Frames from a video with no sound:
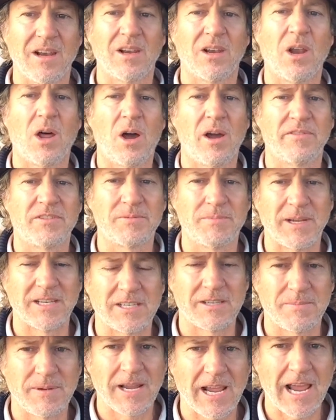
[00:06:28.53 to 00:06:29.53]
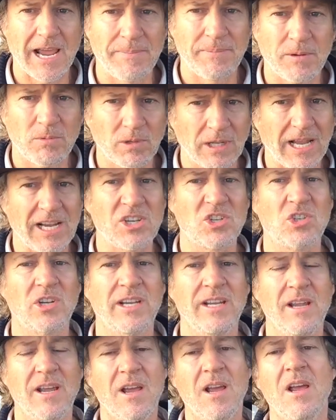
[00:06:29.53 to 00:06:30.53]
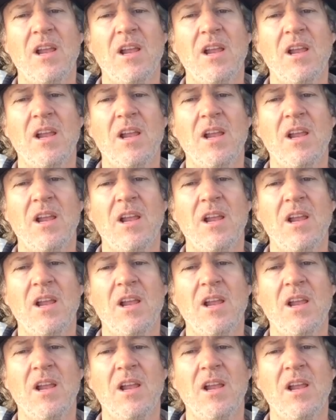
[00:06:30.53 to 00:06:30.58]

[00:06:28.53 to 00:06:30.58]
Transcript: Life's meant to be happy. Well, actually,